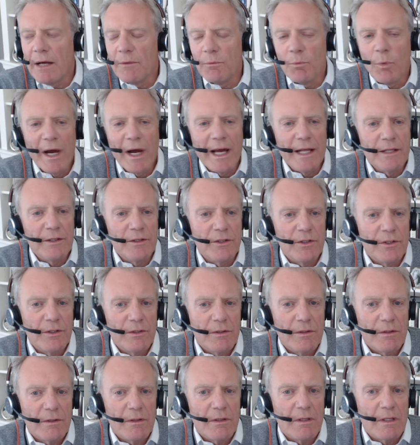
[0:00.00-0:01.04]
and
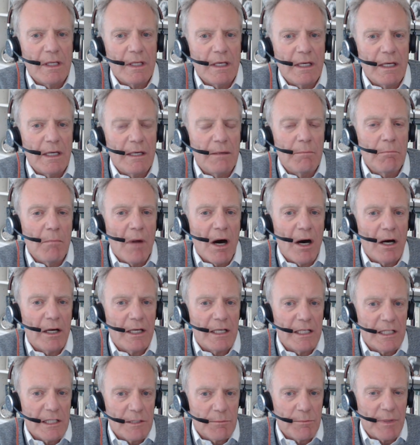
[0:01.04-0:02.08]
when the
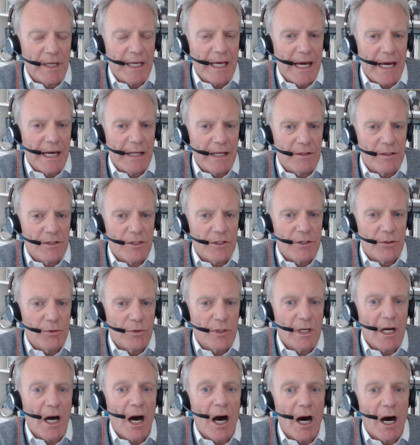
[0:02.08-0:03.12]
markets began
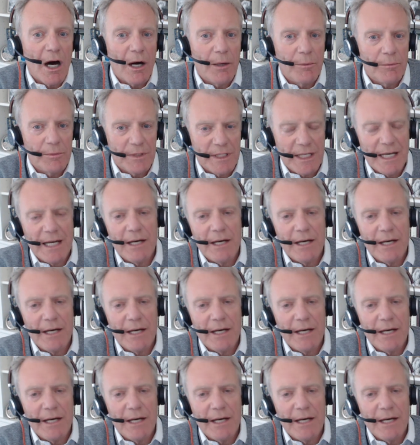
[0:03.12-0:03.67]
to calm